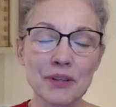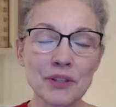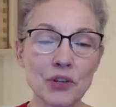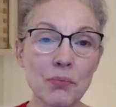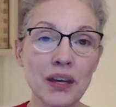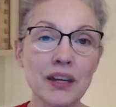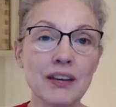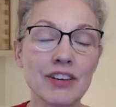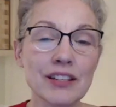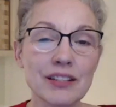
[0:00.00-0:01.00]
So many
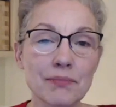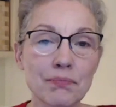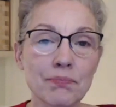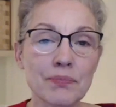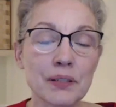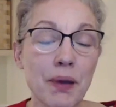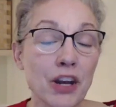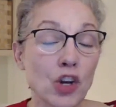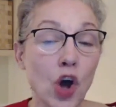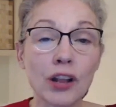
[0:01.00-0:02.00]
of us
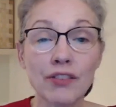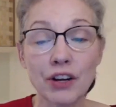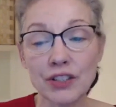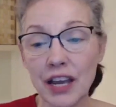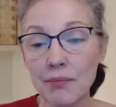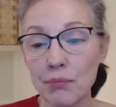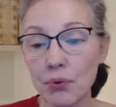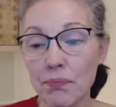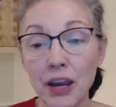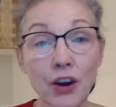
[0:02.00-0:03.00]
spend all of our time
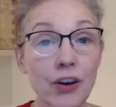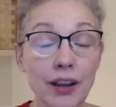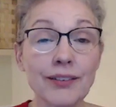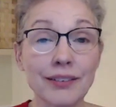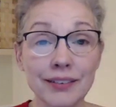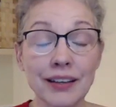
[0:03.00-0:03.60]
preparing